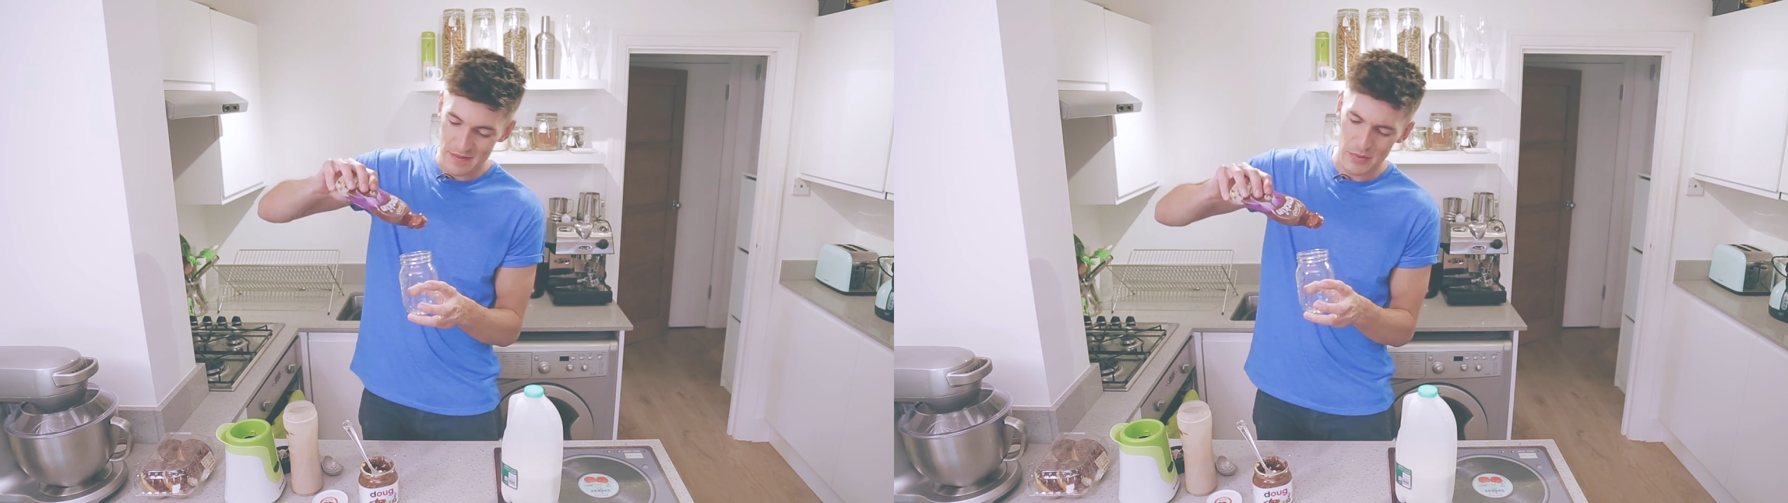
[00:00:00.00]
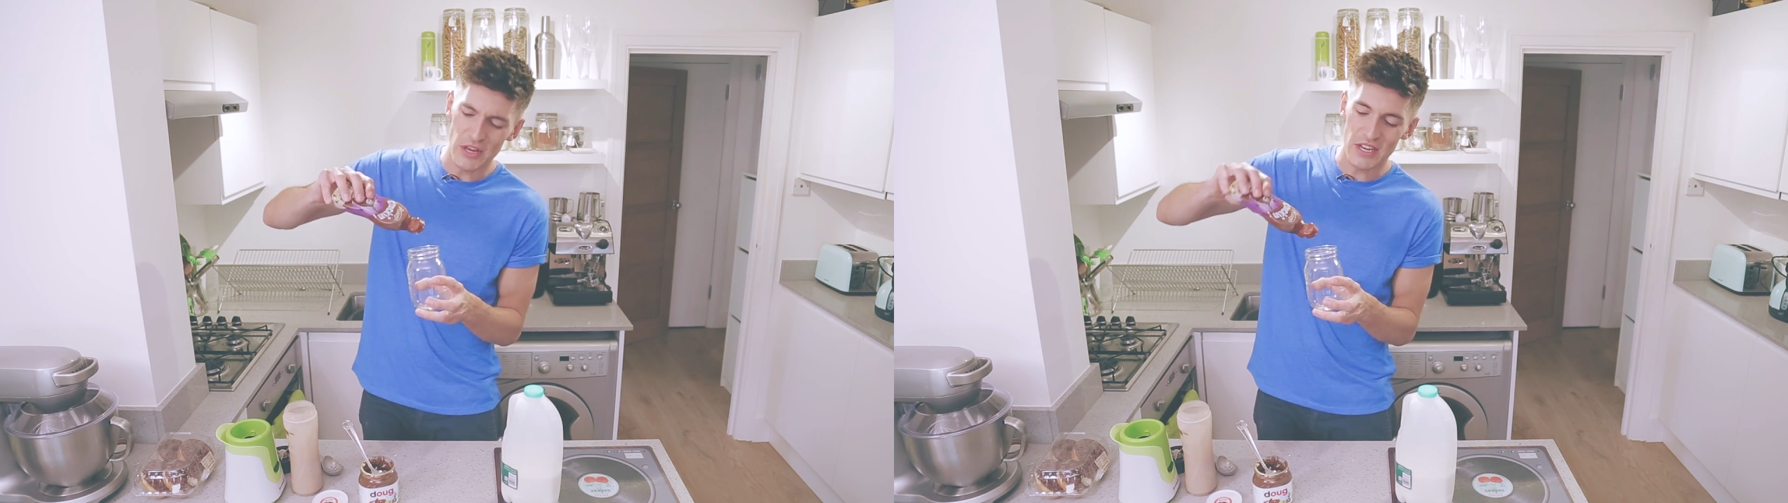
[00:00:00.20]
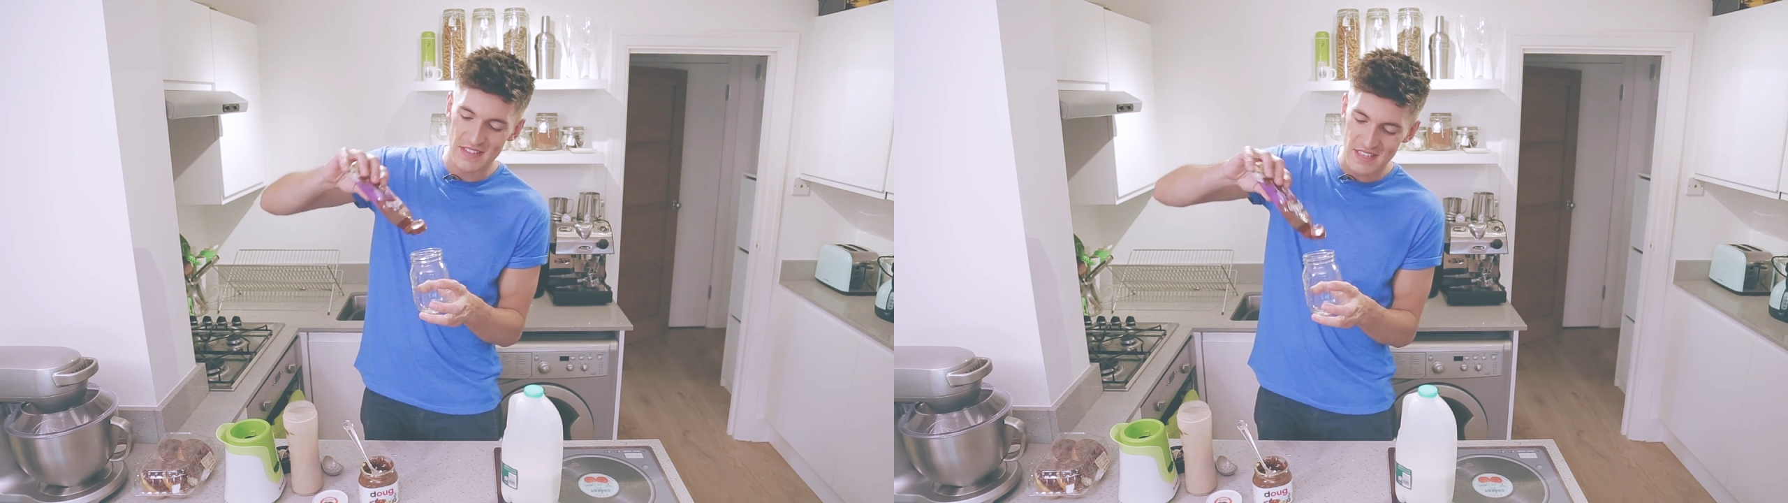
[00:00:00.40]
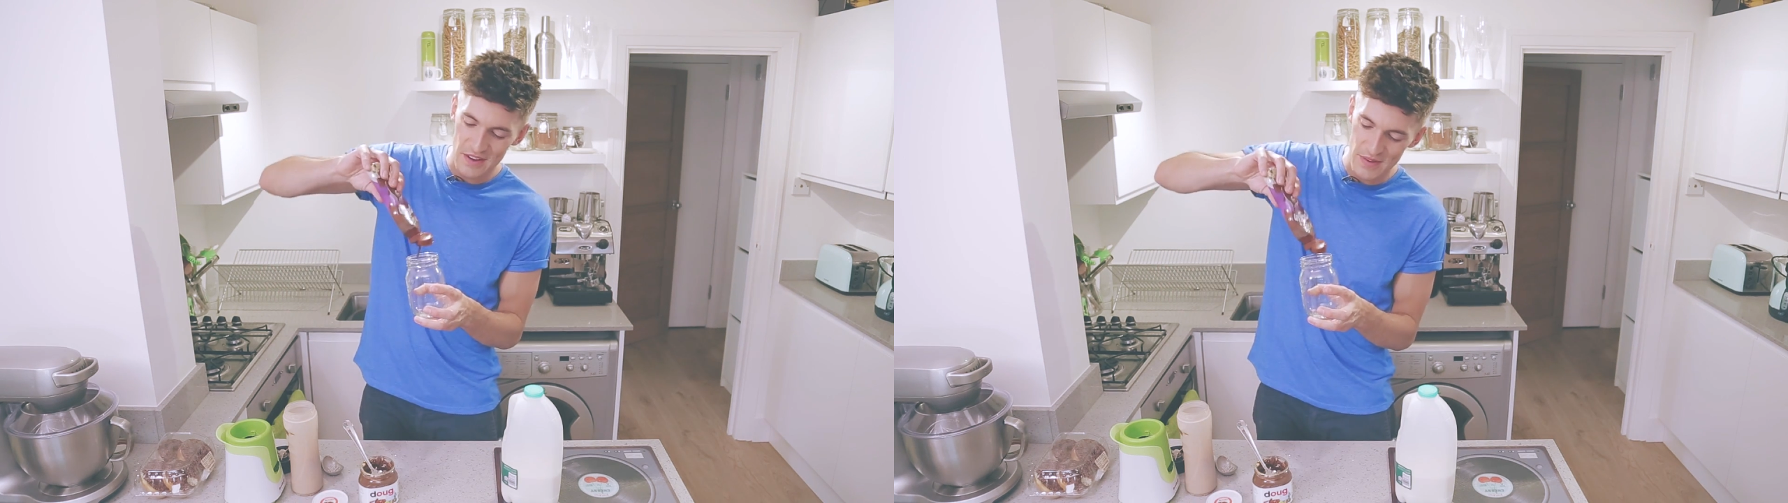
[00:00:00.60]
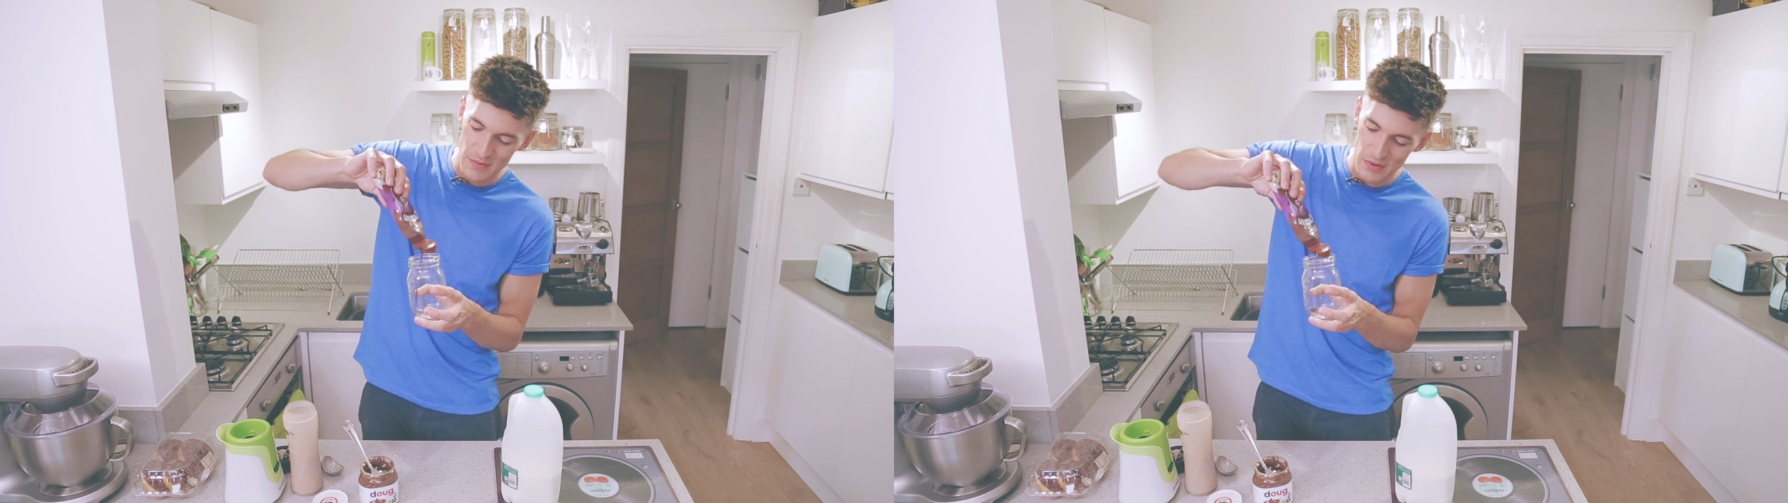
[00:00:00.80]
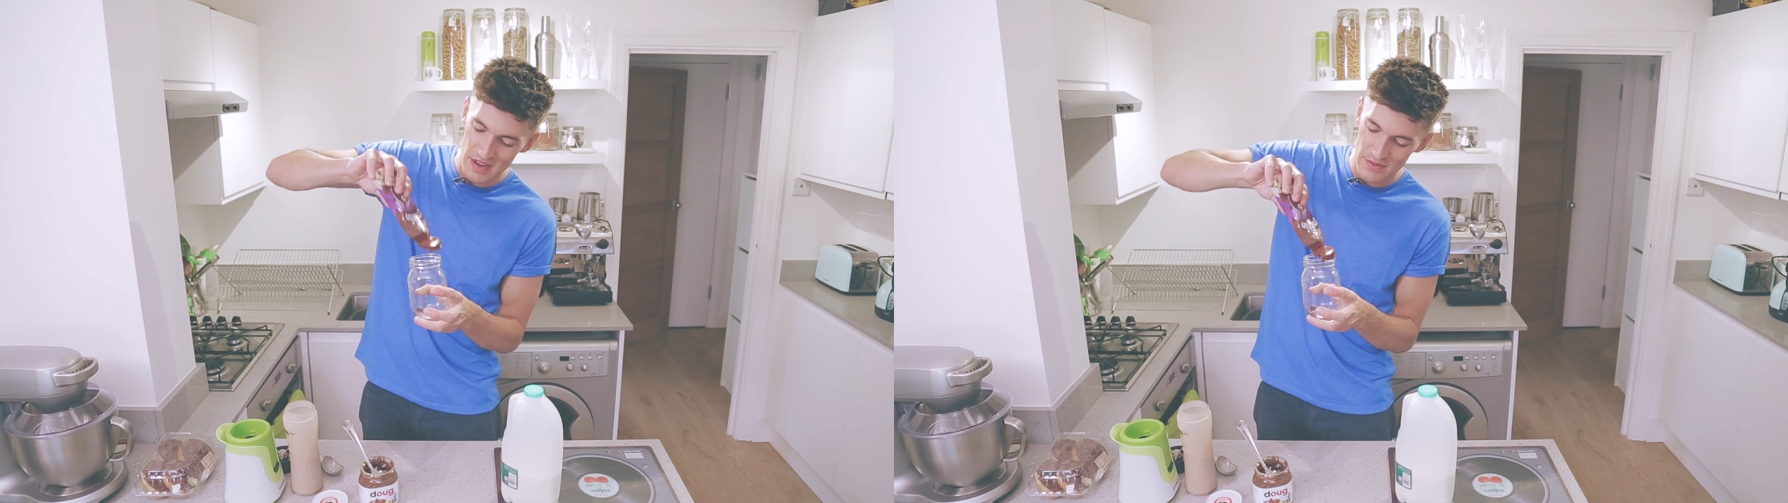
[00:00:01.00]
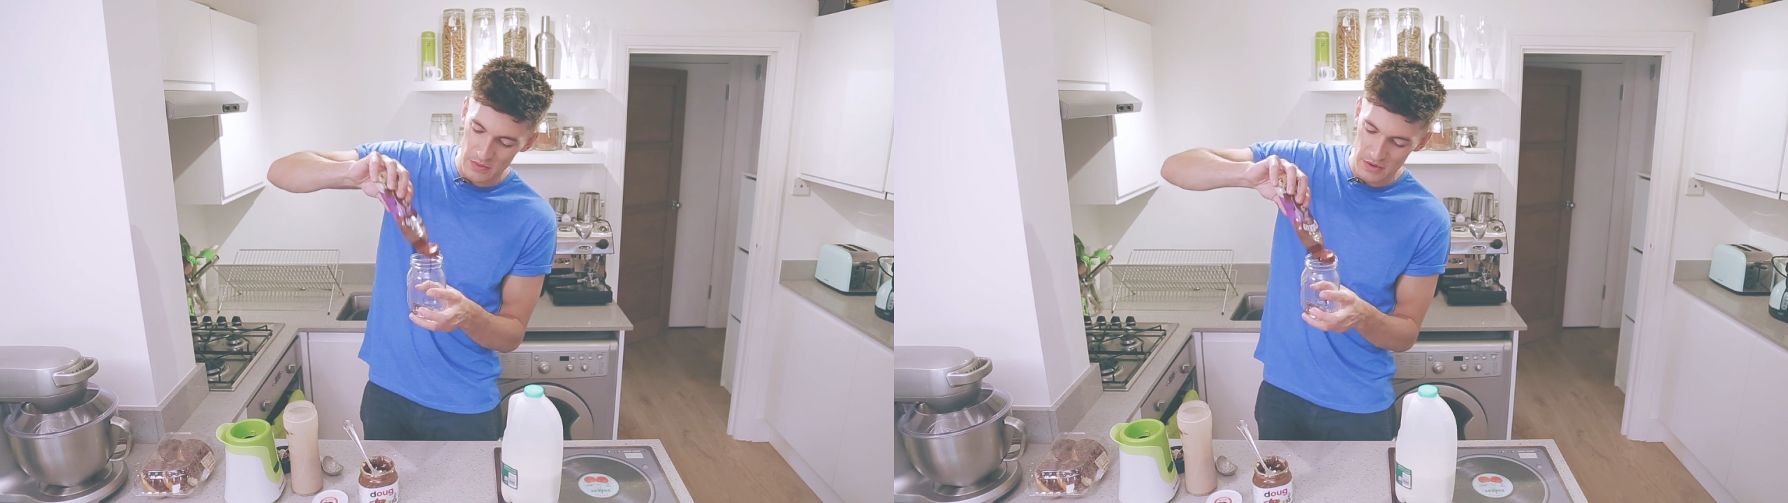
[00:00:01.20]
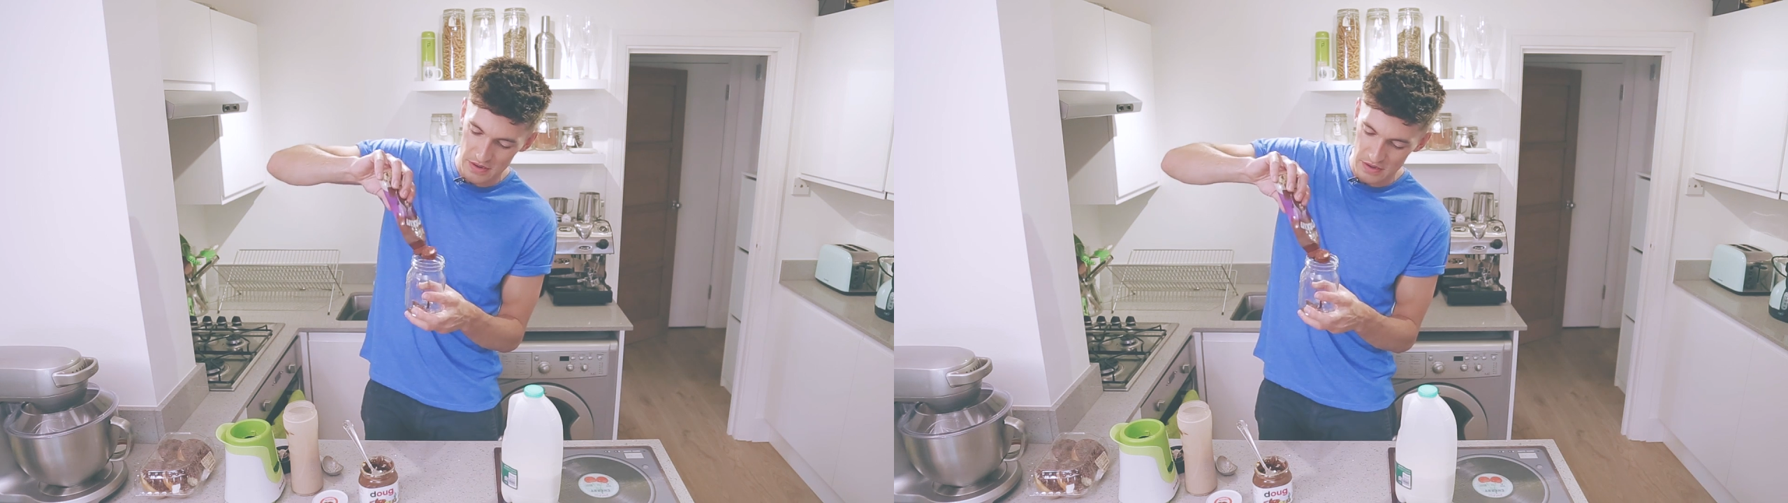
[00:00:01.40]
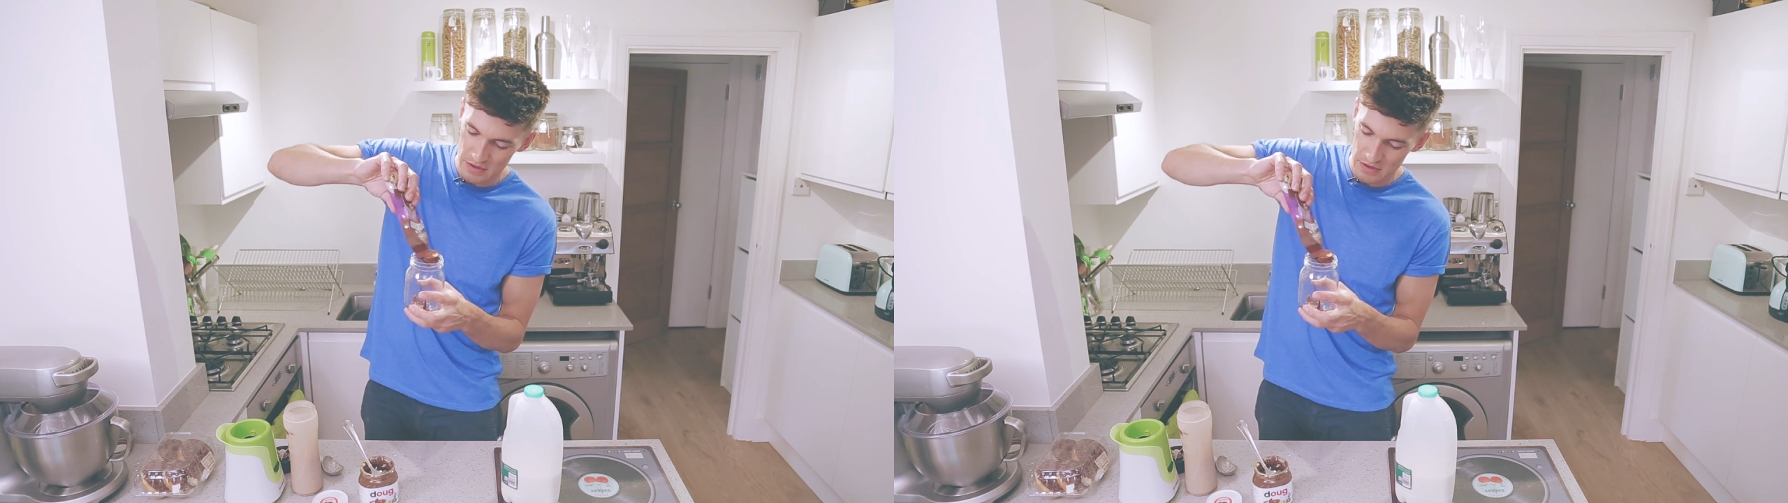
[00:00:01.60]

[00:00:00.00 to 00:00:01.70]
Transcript: But you can serve it in whatever you want.